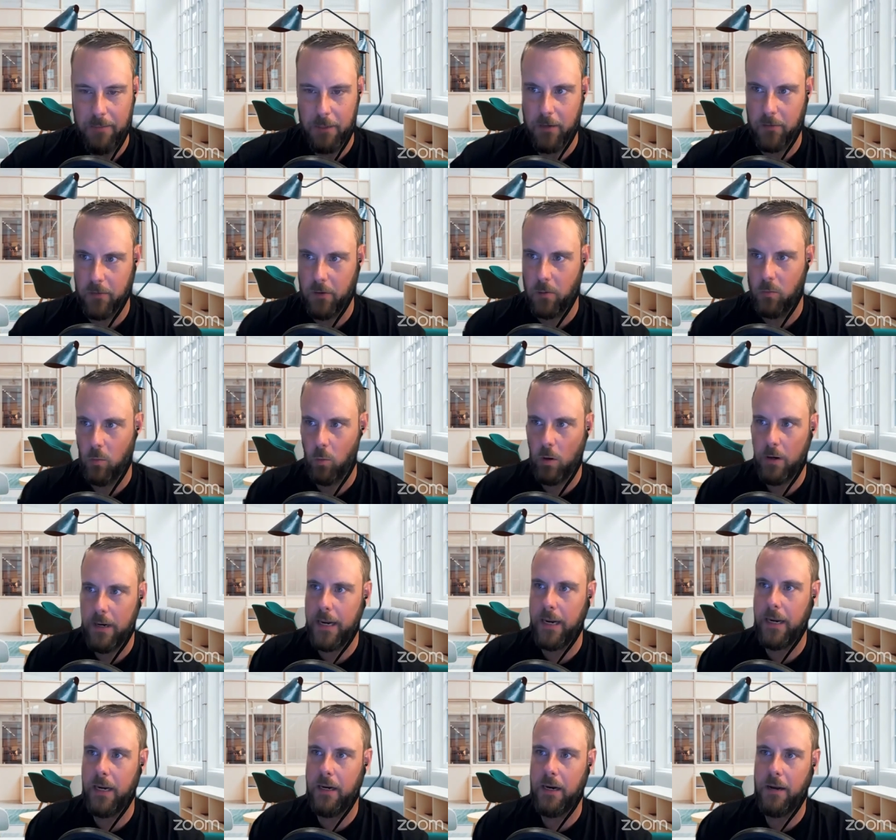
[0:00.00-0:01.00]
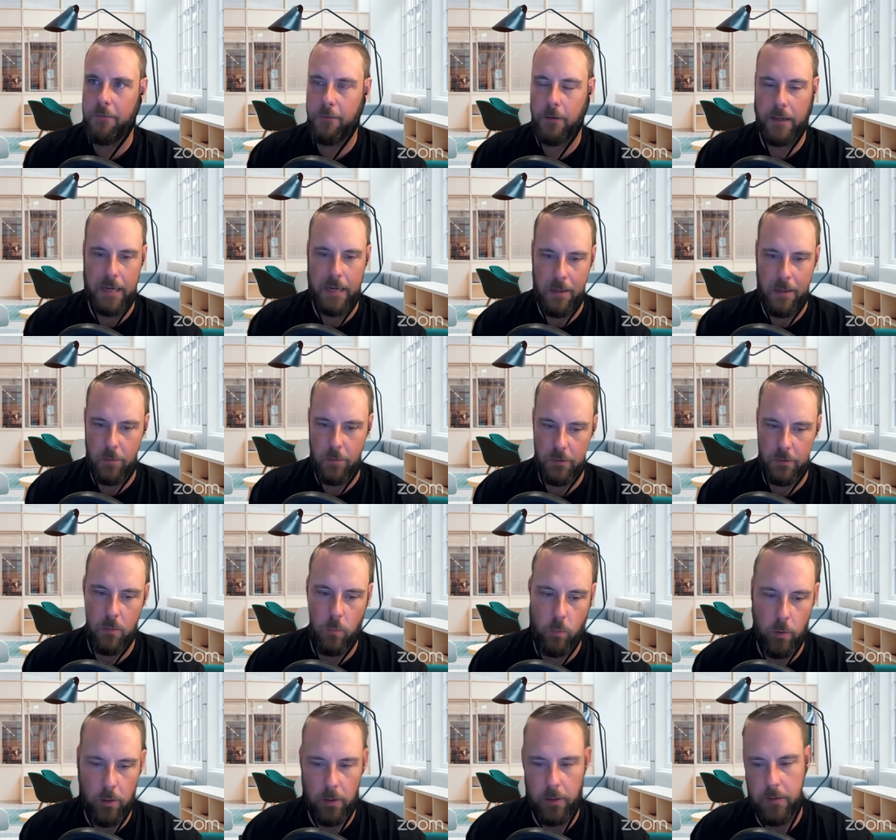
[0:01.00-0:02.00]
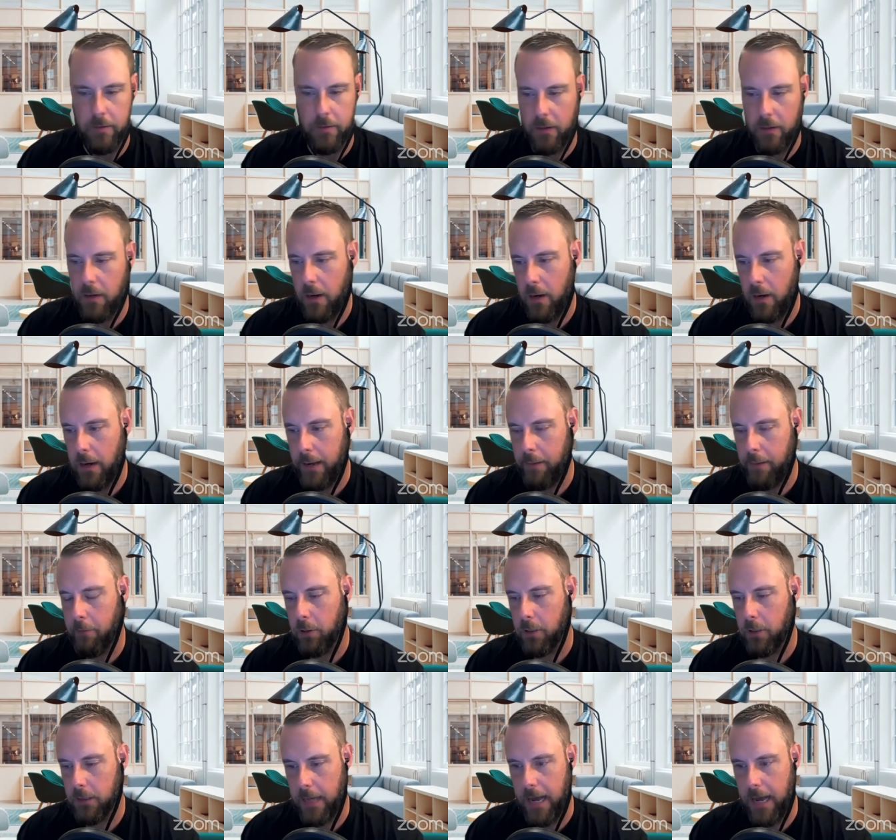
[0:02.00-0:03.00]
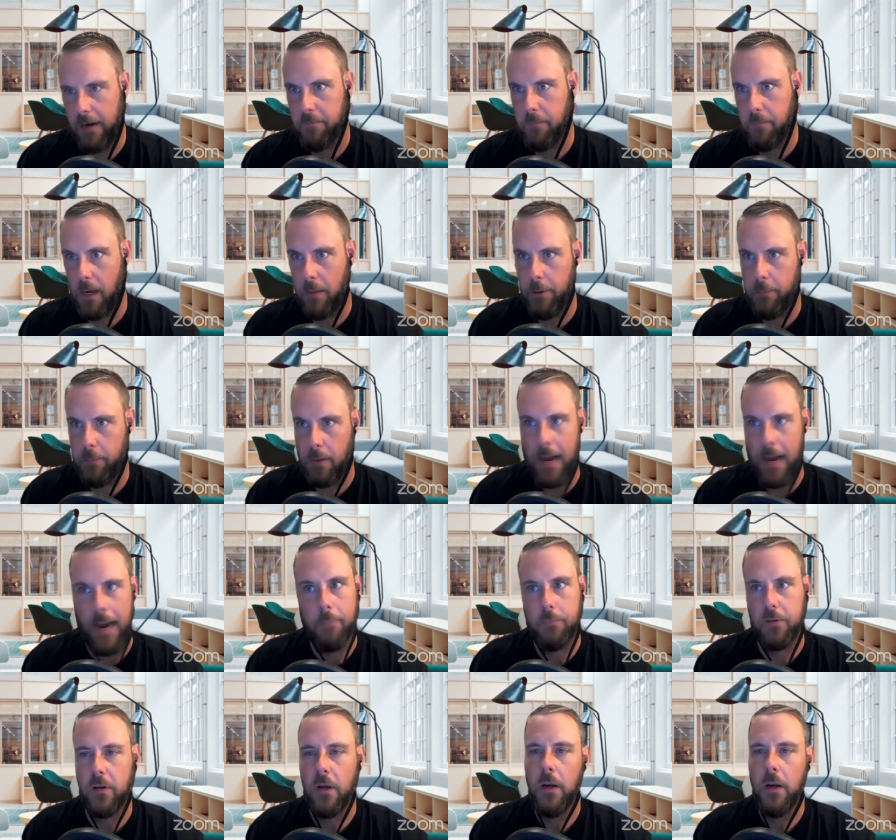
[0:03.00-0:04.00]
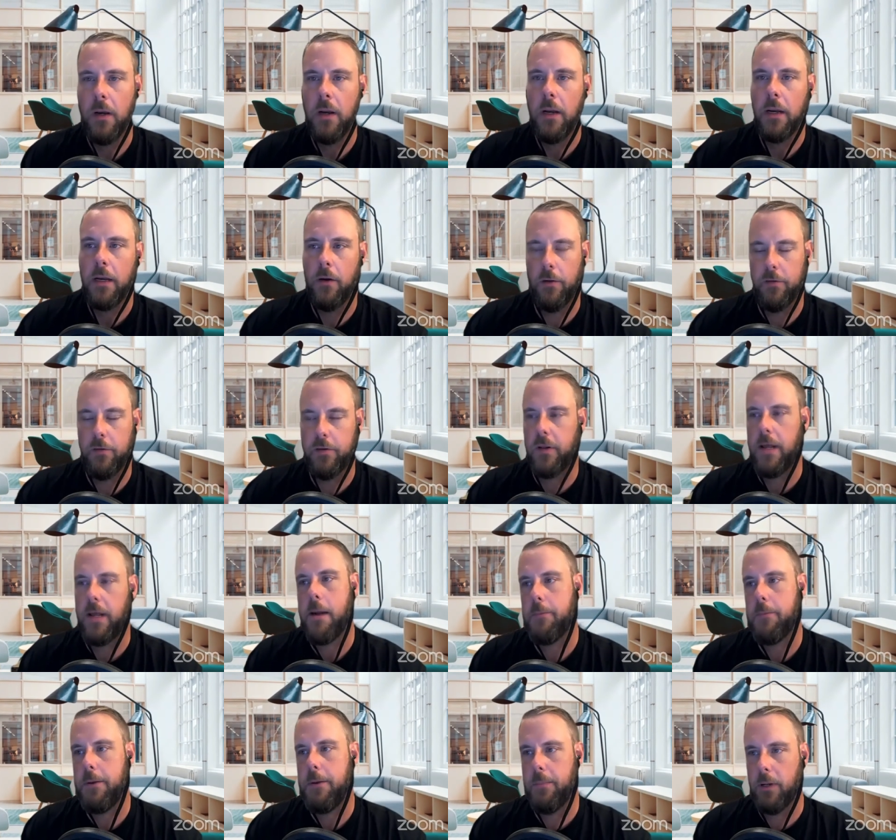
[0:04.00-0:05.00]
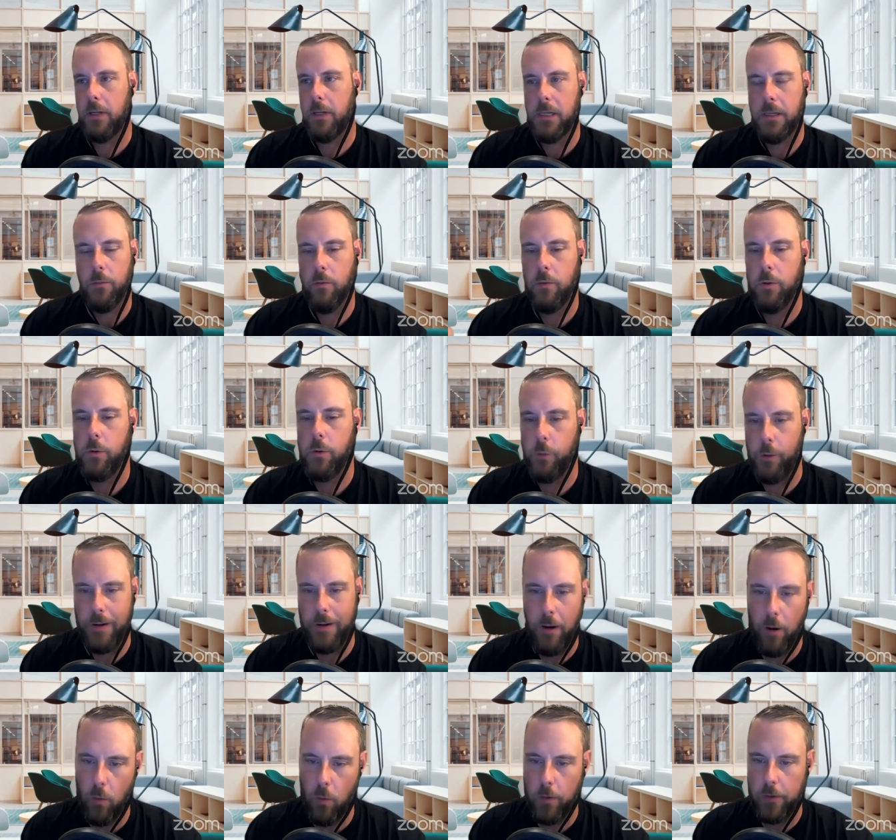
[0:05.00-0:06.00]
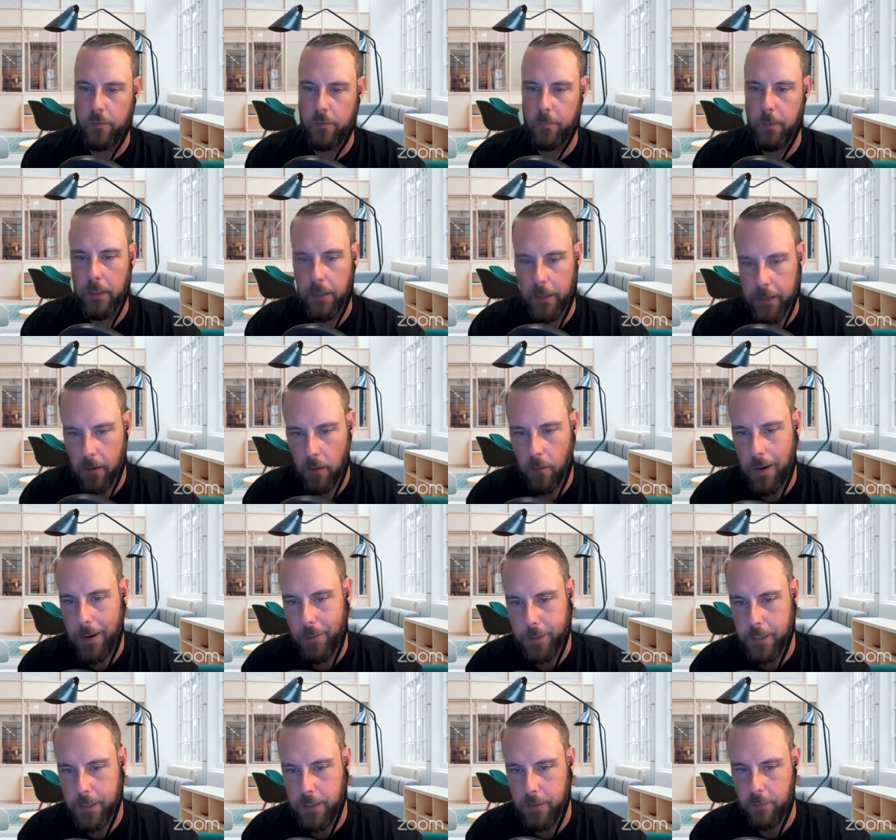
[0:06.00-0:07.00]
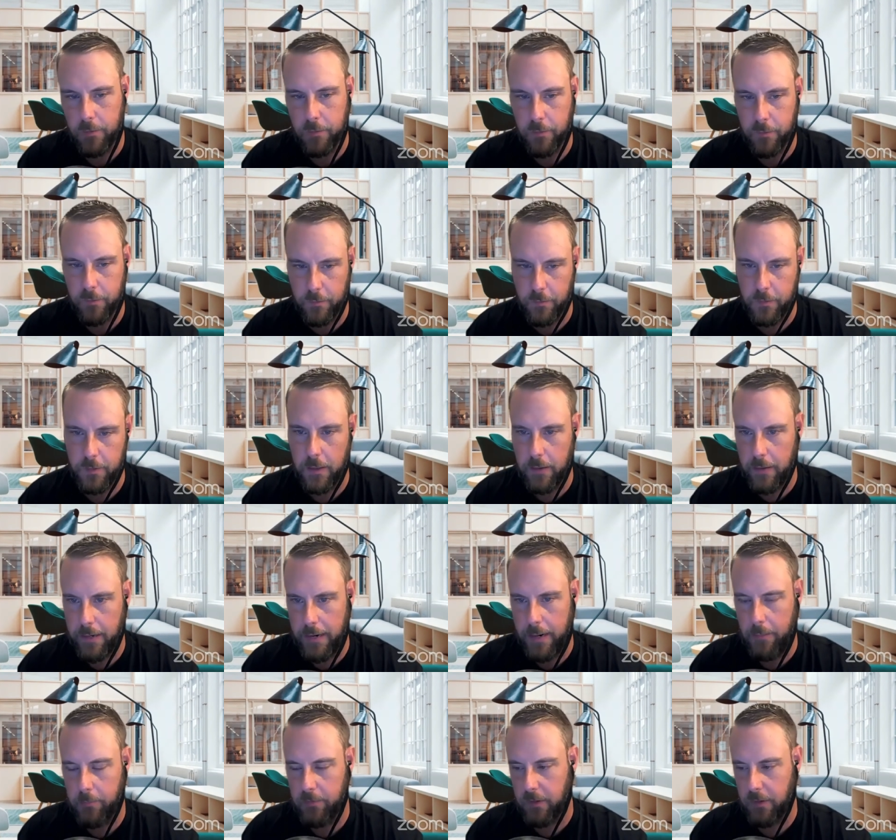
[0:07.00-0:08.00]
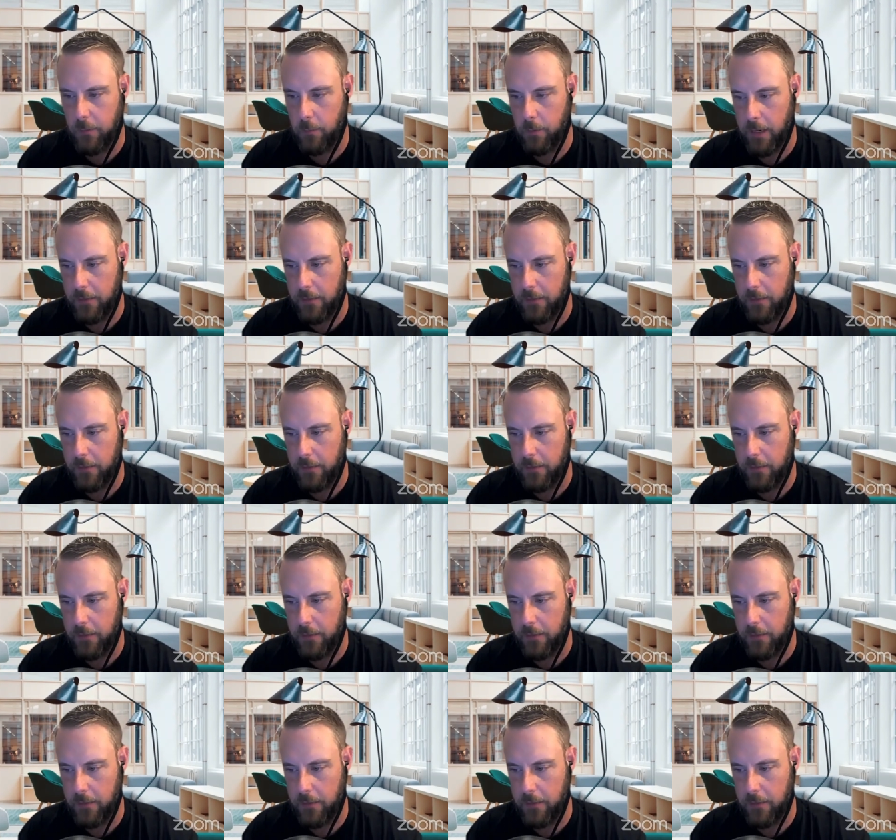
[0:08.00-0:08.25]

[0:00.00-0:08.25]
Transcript: Because on one hand, I feel like Amazon really did enable a lot of mom and pops. You know, there's a lot of people who would always be like, "Oh, how can you sell on Amazon?"